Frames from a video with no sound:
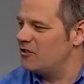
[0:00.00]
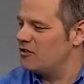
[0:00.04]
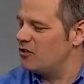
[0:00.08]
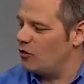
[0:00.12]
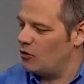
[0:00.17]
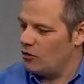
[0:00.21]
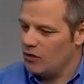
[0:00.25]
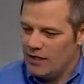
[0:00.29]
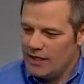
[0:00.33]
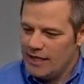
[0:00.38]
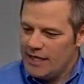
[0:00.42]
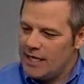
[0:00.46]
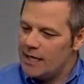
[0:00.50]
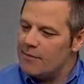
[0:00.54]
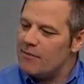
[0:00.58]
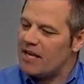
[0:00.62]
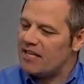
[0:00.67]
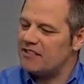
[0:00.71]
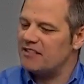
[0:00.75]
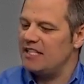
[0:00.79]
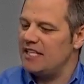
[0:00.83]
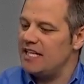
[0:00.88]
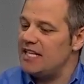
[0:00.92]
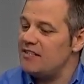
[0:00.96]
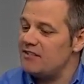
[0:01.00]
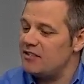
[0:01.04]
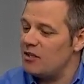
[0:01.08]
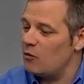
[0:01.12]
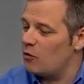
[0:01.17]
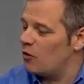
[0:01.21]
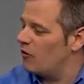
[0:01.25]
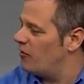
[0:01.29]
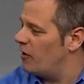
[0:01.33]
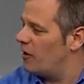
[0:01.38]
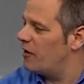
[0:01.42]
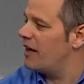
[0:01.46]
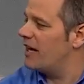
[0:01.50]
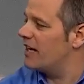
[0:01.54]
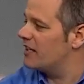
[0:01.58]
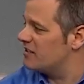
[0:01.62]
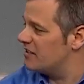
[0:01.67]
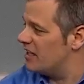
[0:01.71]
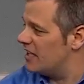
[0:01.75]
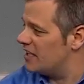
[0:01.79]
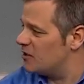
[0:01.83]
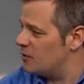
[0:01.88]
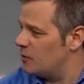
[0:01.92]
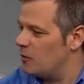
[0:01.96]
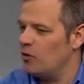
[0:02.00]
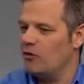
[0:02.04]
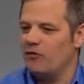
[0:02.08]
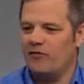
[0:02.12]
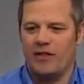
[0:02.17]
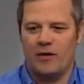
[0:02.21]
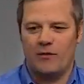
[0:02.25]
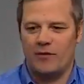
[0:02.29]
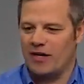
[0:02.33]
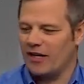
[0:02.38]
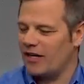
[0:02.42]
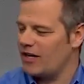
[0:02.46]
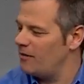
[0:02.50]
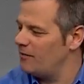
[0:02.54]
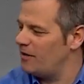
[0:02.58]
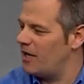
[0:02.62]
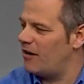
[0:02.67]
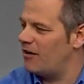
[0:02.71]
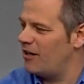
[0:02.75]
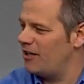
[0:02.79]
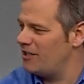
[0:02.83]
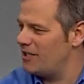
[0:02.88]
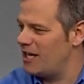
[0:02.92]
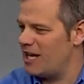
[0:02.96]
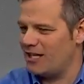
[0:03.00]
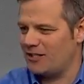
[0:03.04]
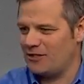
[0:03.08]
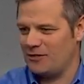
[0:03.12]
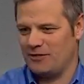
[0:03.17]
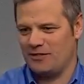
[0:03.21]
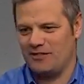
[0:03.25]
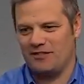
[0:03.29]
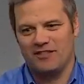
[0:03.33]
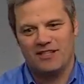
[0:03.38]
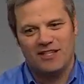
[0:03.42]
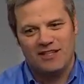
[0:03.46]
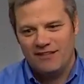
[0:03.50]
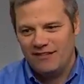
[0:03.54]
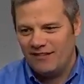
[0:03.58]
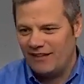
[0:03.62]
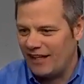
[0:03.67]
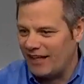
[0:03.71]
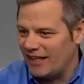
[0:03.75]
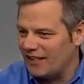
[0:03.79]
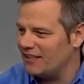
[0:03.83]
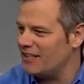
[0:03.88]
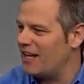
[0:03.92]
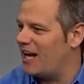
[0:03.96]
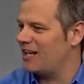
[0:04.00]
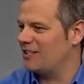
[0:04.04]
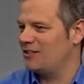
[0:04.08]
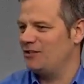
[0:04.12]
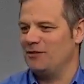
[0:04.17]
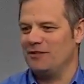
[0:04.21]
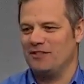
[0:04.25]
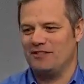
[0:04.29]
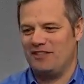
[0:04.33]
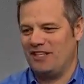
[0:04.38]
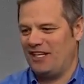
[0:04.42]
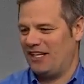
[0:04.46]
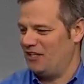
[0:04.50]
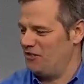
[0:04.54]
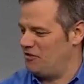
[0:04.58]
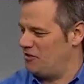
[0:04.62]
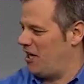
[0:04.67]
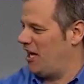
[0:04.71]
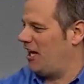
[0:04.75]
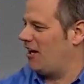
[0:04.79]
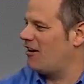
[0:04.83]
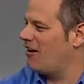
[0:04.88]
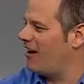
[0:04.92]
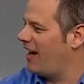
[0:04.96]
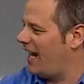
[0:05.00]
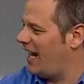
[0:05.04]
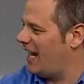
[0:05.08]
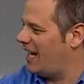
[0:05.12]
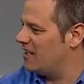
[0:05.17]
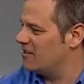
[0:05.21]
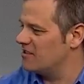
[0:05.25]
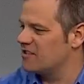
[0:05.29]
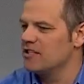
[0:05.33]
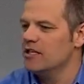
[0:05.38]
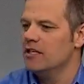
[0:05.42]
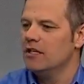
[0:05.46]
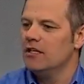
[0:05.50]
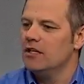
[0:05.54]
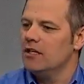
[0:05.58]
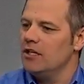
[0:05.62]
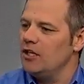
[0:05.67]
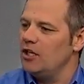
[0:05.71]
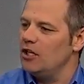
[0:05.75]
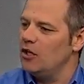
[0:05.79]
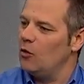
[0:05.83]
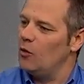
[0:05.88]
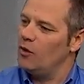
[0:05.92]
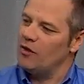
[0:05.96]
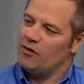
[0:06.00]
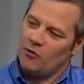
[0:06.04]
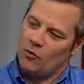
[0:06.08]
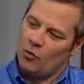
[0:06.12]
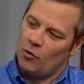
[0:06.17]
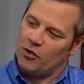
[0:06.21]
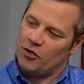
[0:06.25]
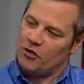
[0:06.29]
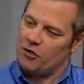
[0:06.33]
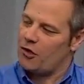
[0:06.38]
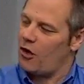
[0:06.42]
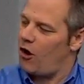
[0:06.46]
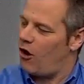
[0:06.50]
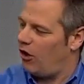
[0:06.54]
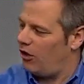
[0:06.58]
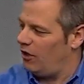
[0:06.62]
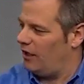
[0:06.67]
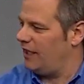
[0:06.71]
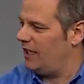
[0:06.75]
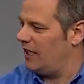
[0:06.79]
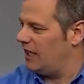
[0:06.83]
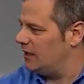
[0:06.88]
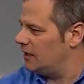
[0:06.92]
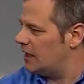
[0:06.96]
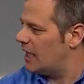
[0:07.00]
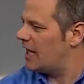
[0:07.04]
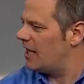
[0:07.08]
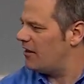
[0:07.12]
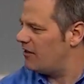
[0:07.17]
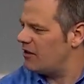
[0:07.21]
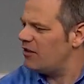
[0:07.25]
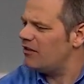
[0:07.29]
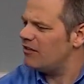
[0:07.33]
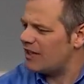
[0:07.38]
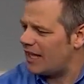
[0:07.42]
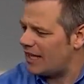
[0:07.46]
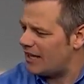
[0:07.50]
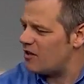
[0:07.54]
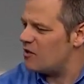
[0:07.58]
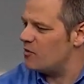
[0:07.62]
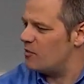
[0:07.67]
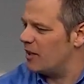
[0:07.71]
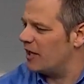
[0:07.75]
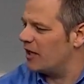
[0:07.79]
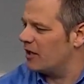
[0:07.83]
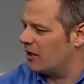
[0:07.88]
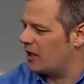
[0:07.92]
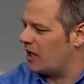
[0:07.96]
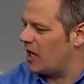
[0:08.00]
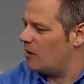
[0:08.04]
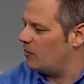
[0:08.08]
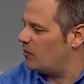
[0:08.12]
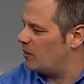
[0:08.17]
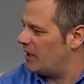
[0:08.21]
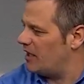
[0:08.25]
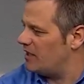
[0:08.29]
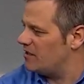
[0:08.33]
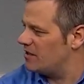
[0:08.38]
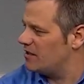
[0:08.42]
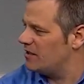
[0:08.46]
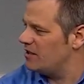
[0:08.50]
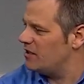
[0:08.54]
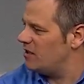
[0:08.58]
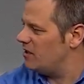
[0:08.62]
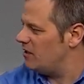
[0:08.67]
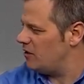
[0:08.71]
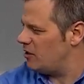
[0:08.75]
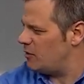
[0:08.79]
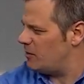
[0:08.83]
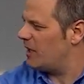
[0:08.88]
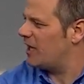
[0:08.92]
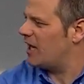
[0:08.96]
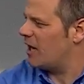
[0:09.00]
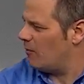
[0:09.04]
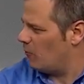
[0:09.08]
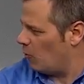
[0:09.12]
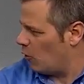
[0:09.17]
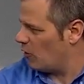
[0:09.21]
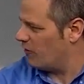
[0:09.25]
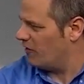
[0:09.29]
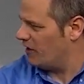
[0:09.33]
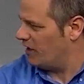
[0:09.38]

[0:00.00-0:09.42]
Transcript: so it makes it easy. We're very accessible. If they want to come down and talk to us, they can talk to us, they can shake our hands you know, when, when you call in a lot of a lot of the bigger companies, you, you become more of